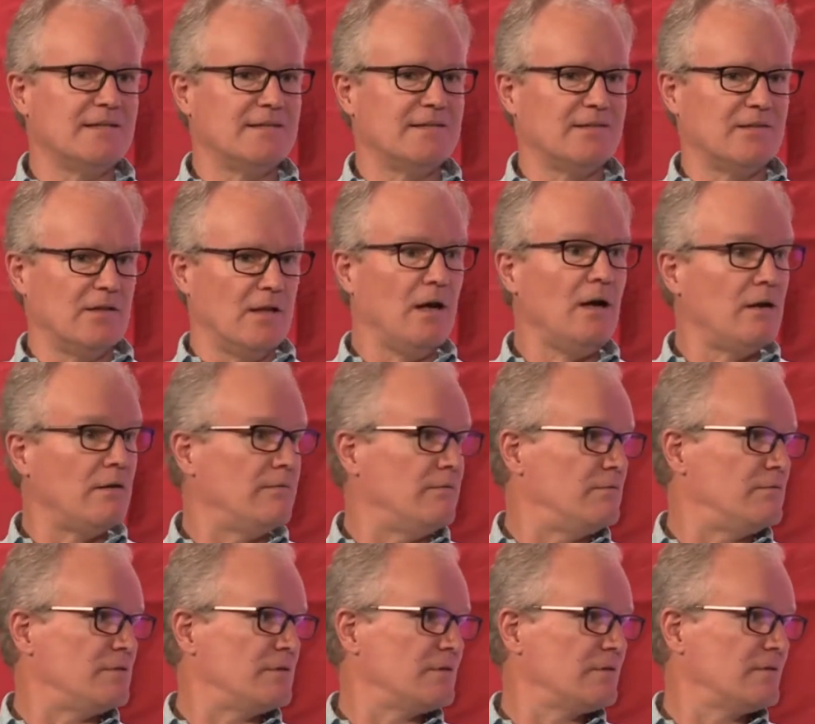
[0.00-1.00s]

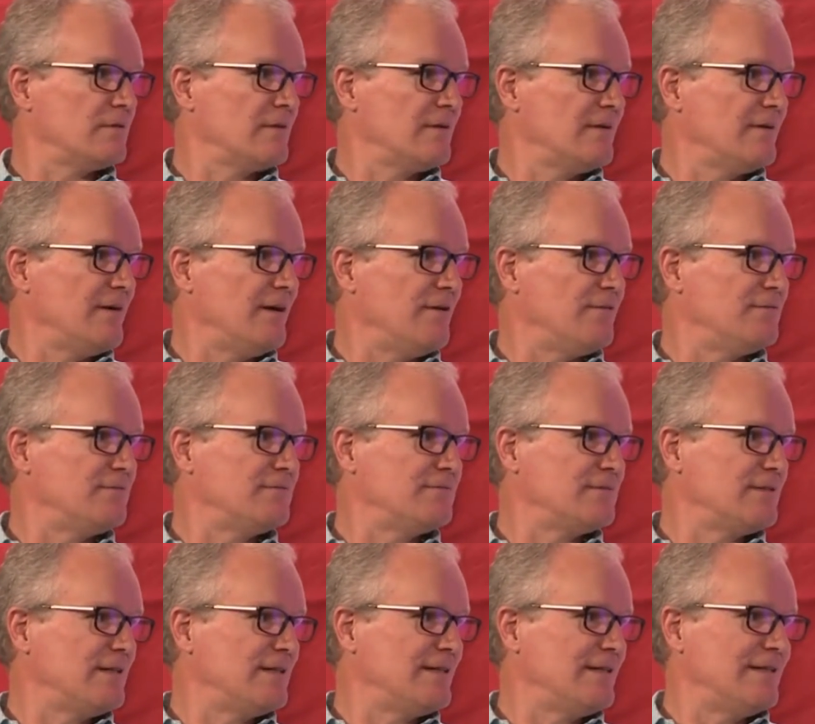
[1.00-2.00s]
loves of,
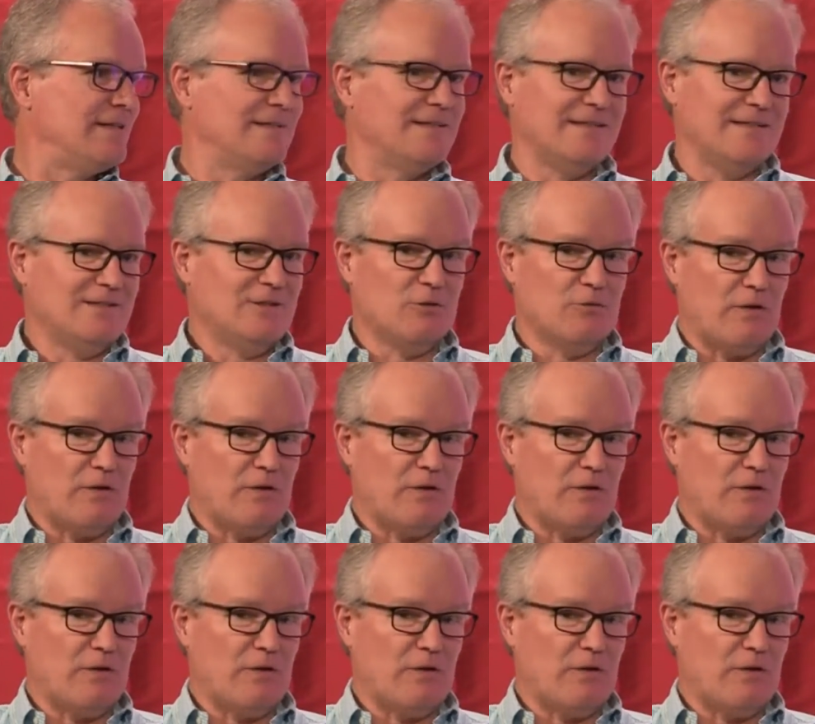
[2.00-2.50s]
you know,